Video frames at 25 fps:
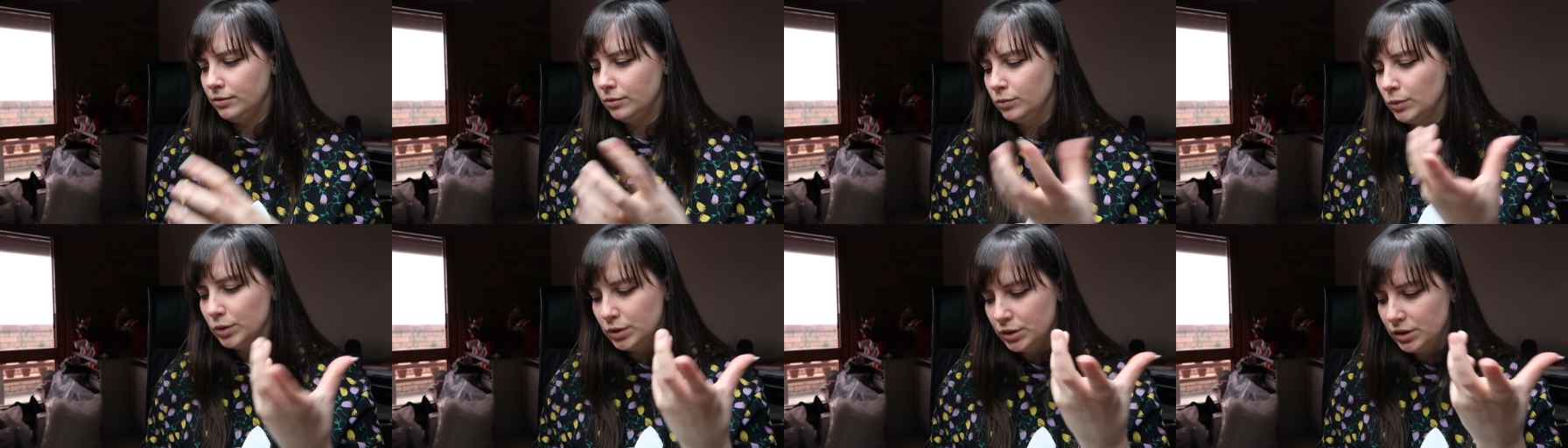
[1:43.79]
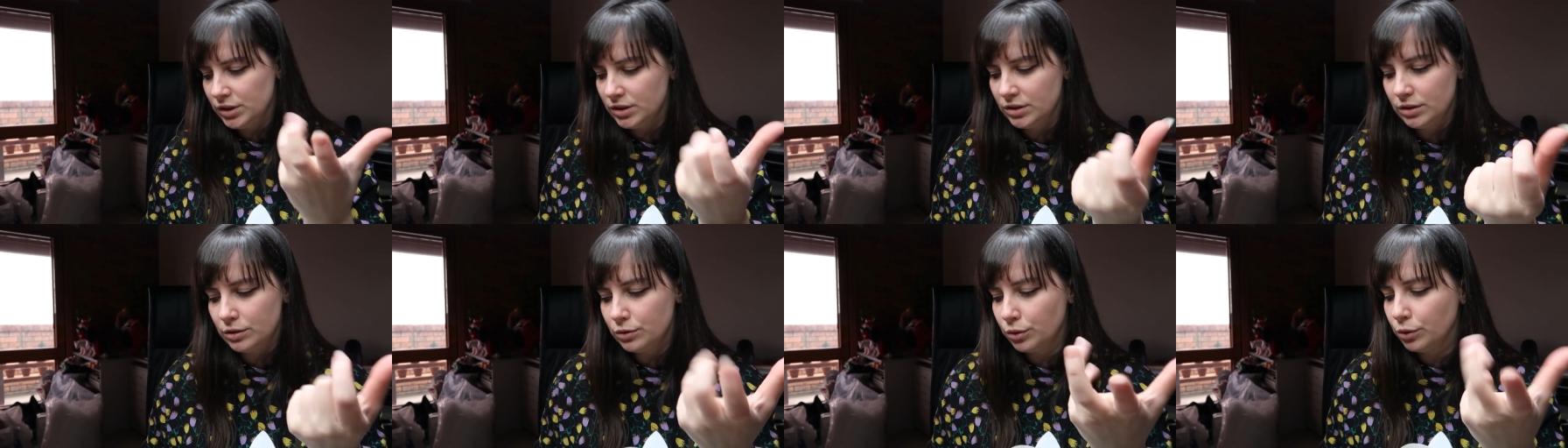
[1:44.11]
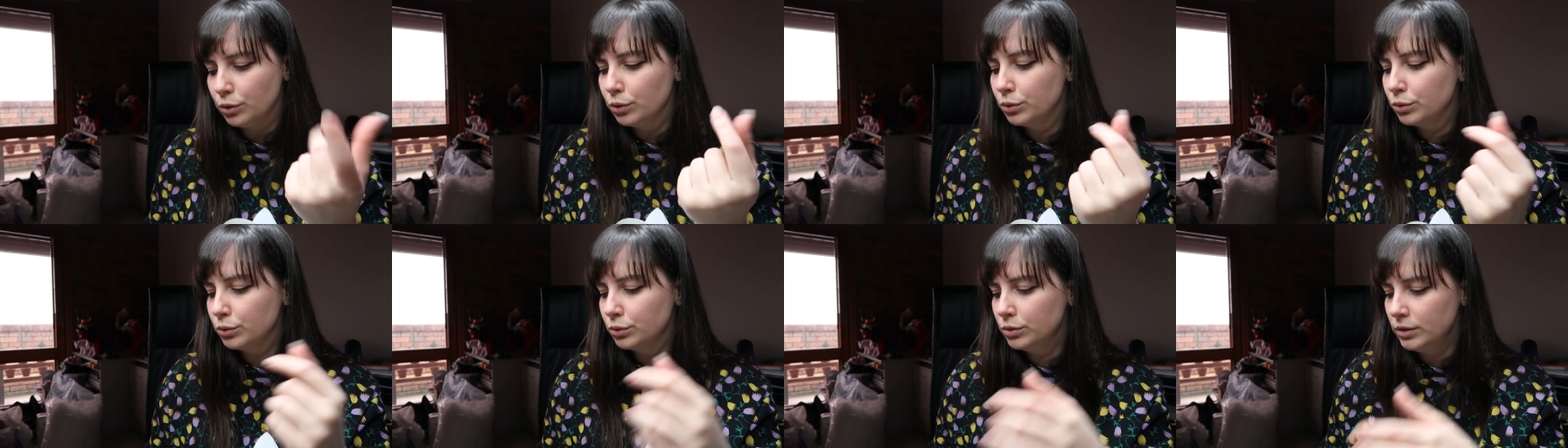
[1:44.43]
which is a
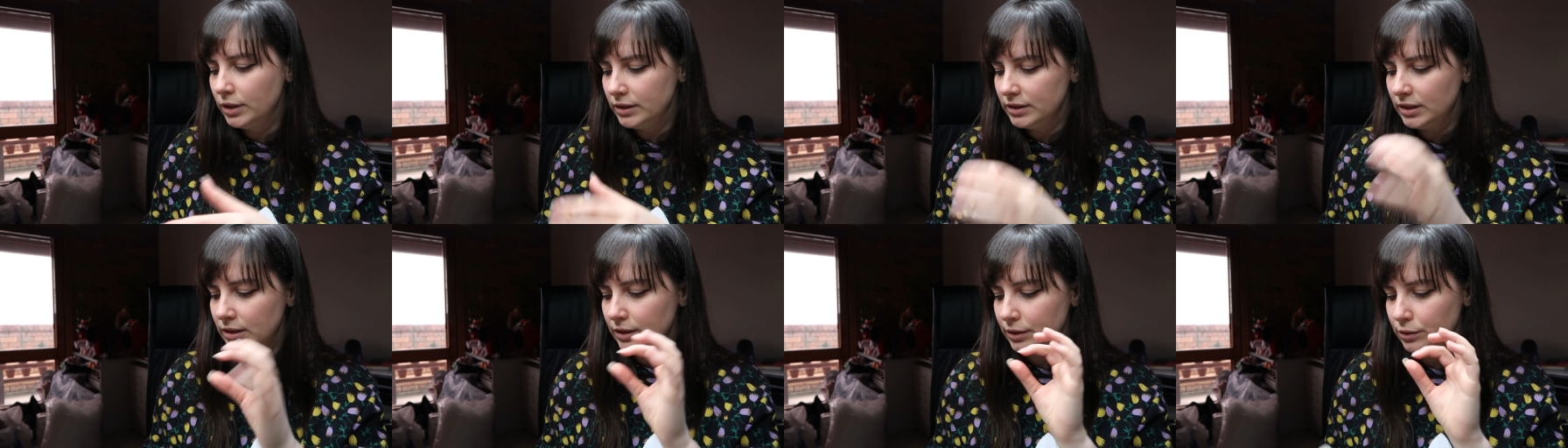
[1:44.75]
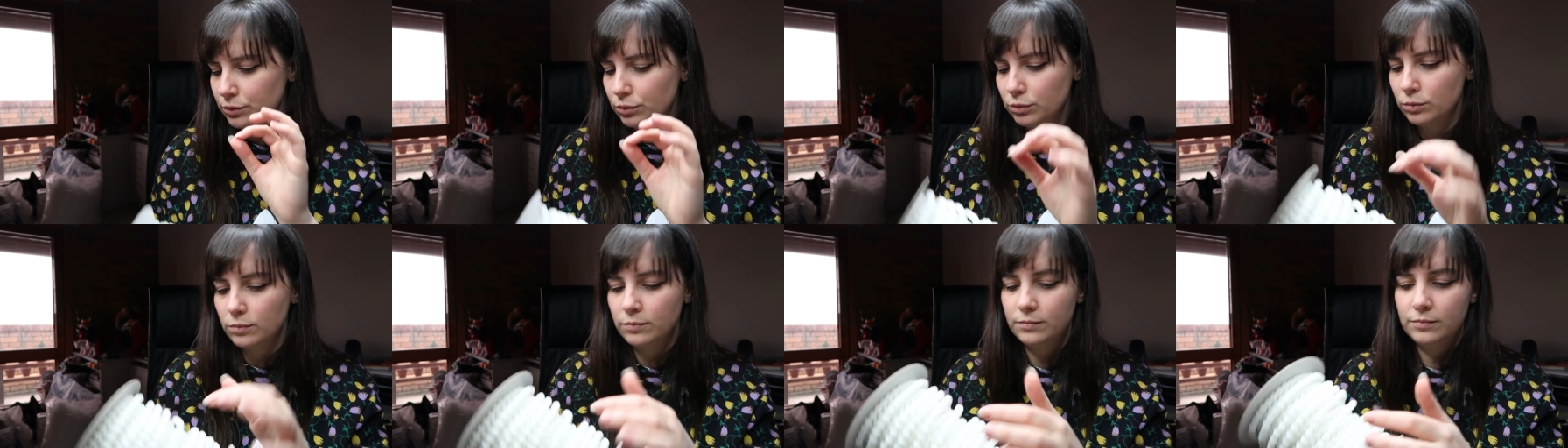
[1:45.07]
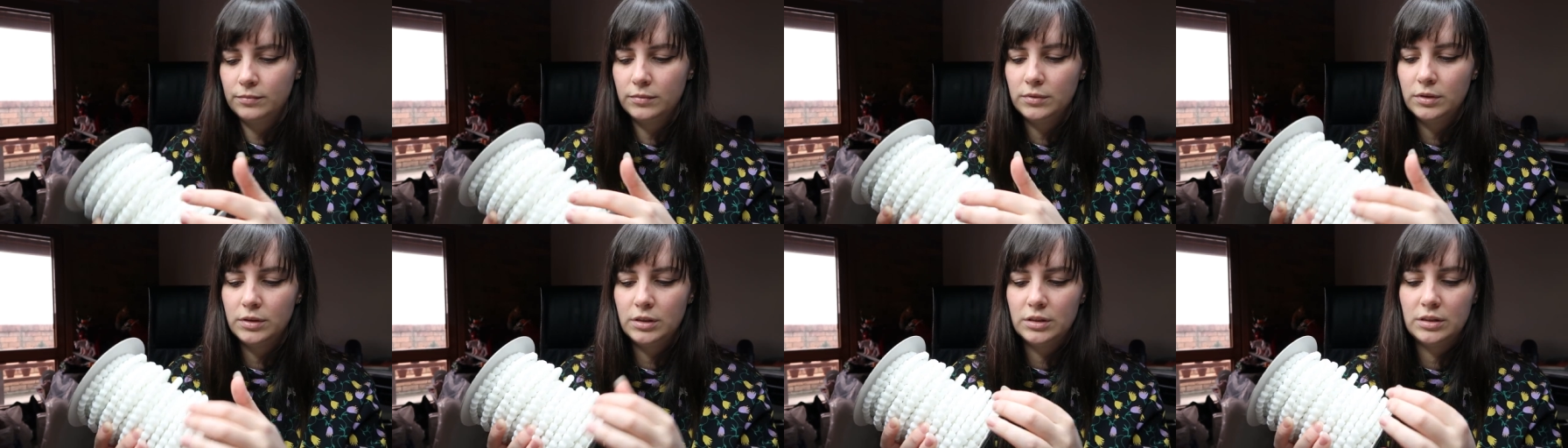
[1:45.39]
tool and a little
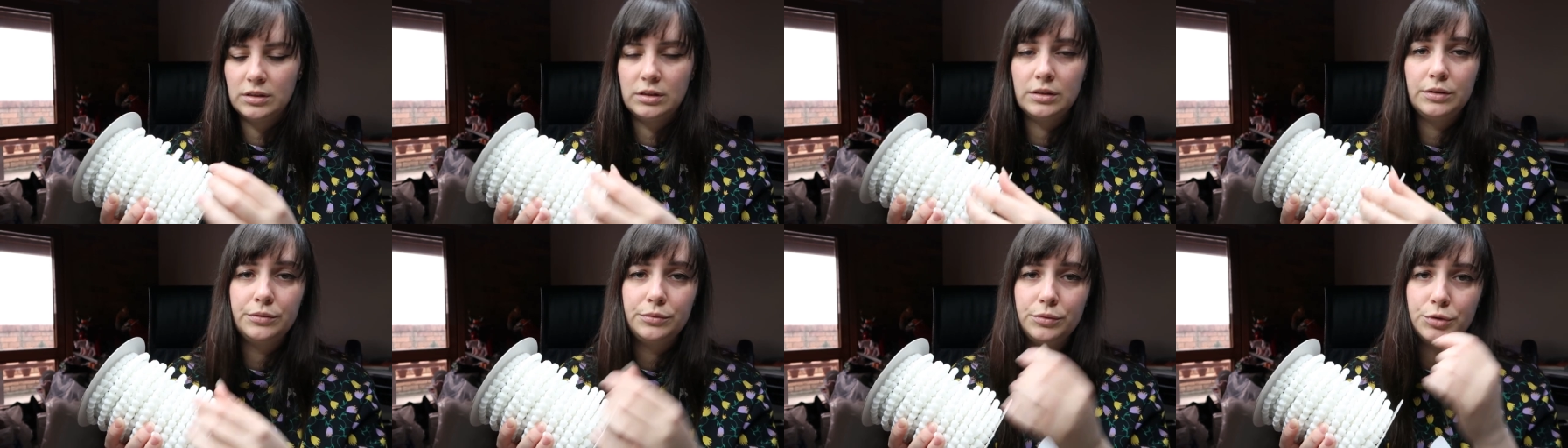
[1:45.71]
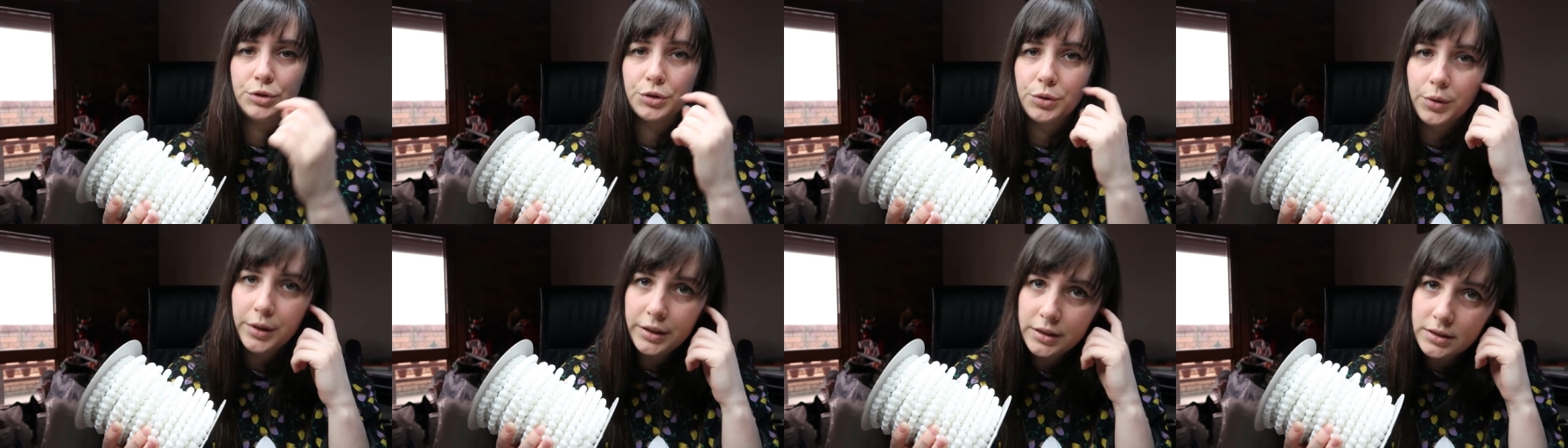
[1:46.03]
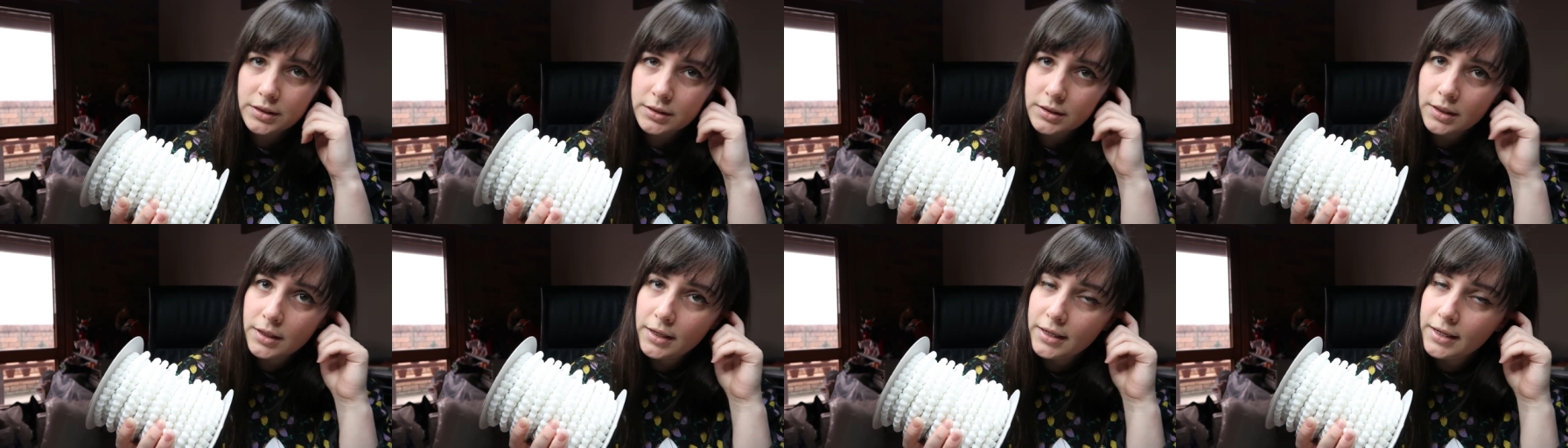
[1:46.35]
the little
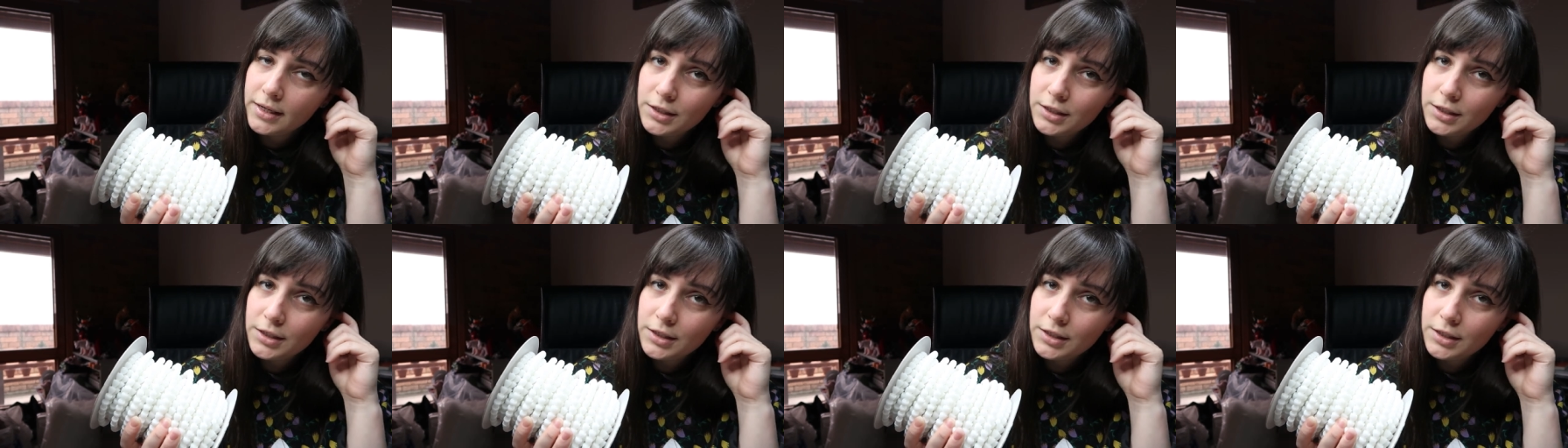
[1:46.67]
joints.